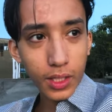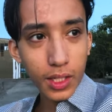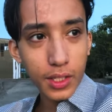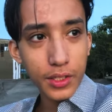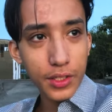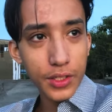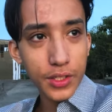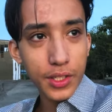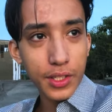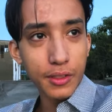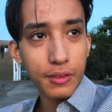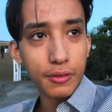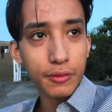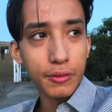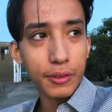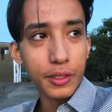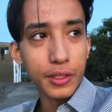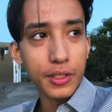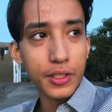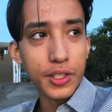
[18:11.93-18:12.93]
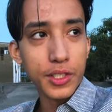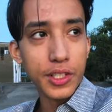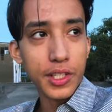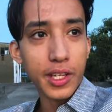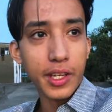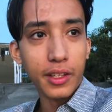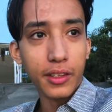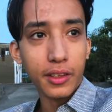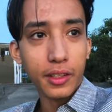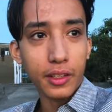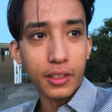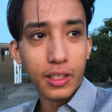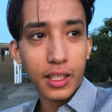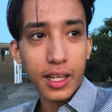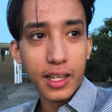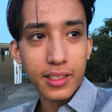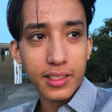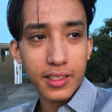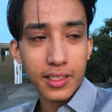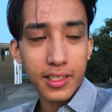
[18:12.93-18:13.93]
instead of uh, seeing the
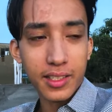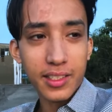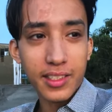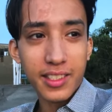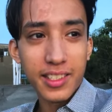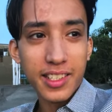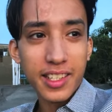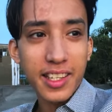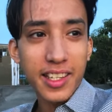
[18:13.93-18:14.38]
glass as